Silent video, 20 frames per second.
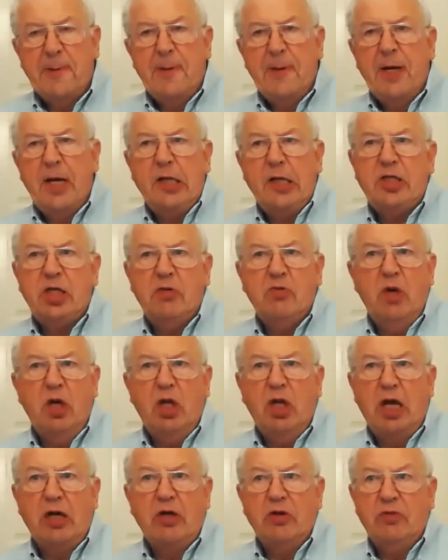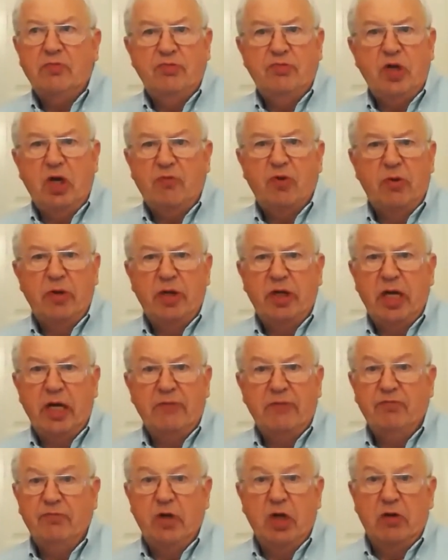And they'd say, well, I could, probably
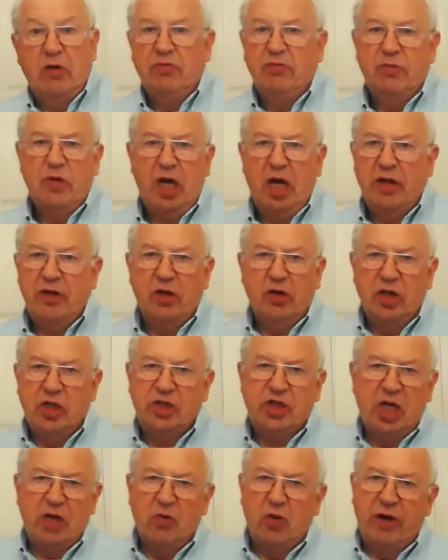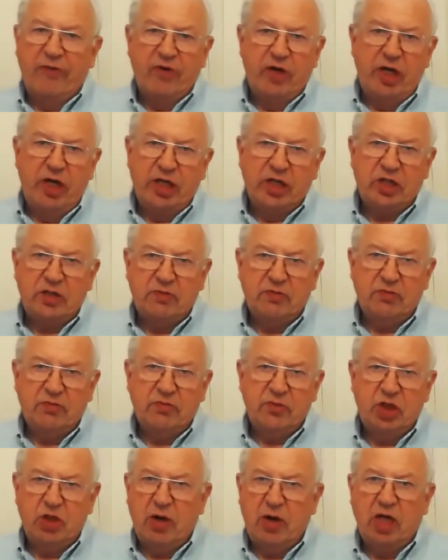get, and they're going to say whatever it is,
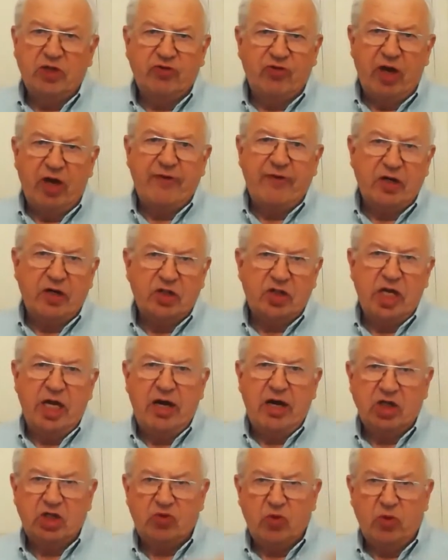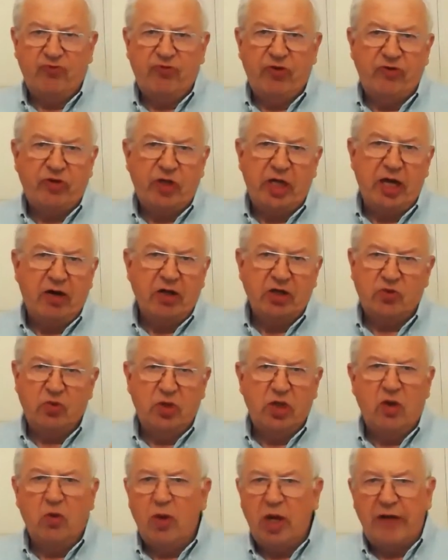2 hours, 5 hours, 10 hours, 15 hours,
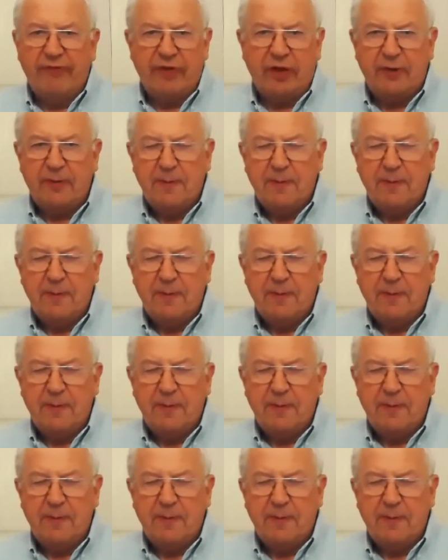whatever.